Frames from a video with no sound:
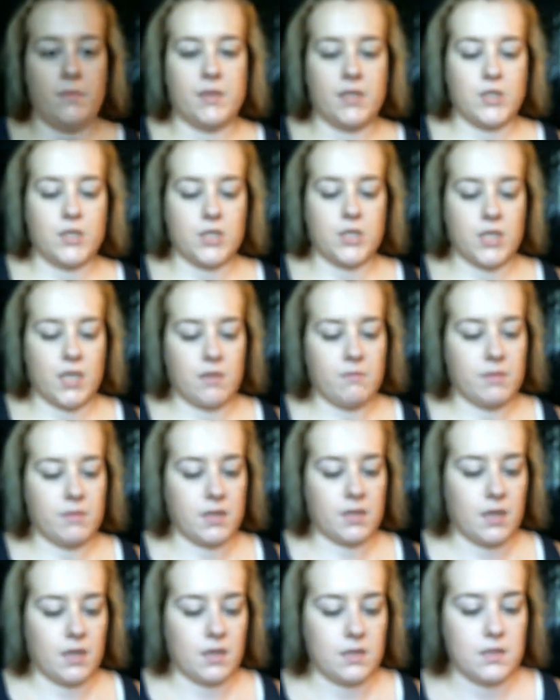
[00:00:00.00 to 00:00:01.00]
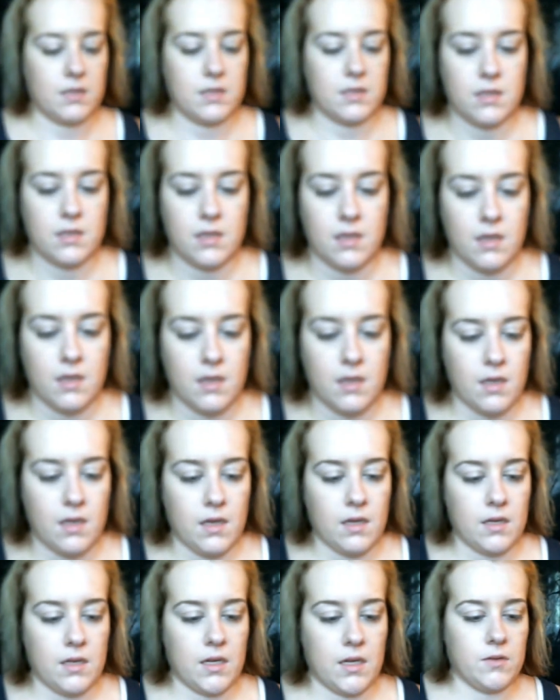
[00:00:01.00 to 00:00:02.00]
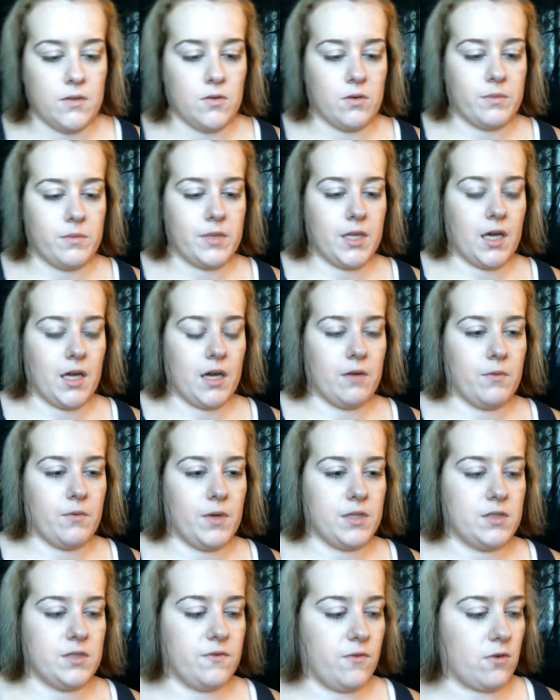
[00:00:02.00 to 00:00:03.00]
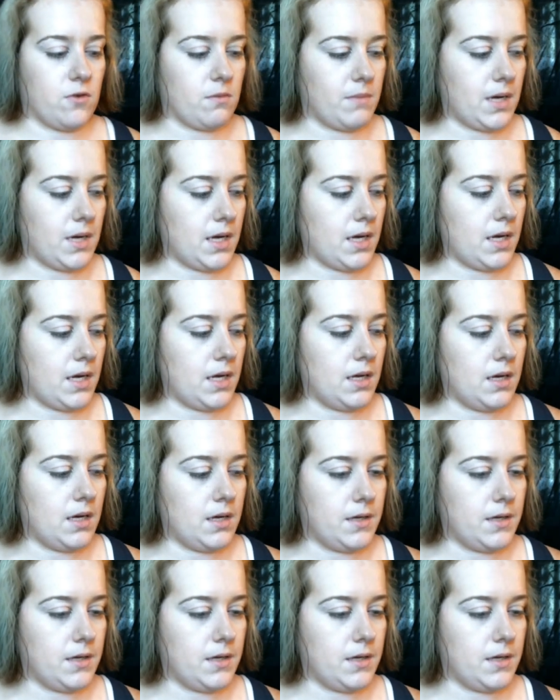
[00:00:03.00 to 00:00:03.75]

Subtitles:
in the shade Blonde. Now normally I reach for my